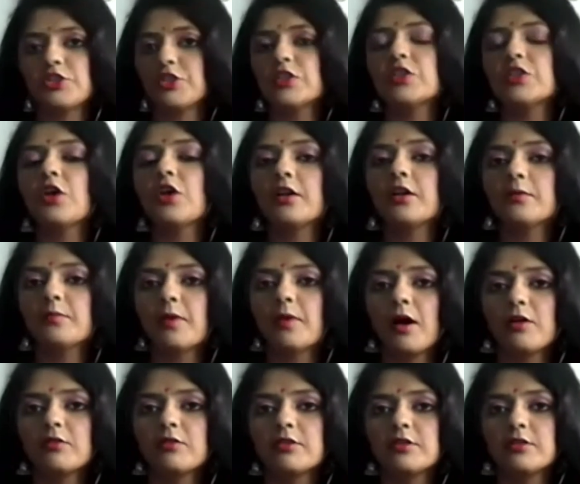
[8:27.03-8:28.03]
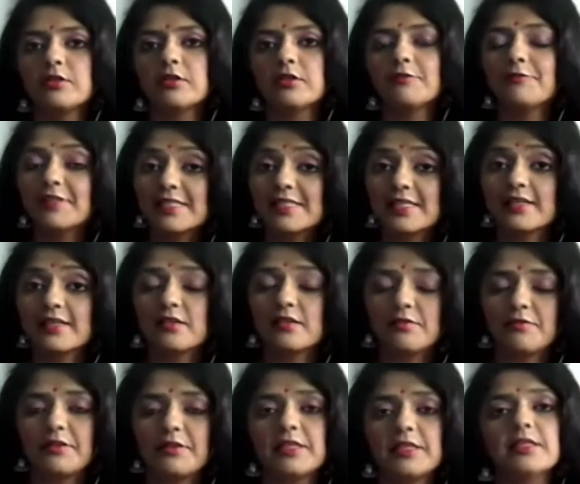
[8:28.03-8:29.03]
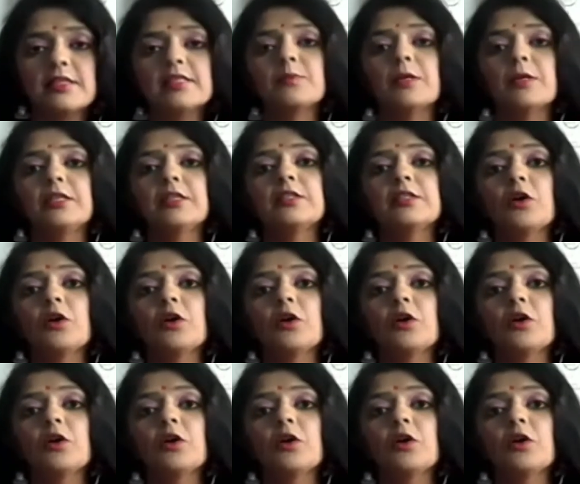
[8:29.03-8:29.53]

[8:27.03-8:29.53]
It's just not about physical fitness,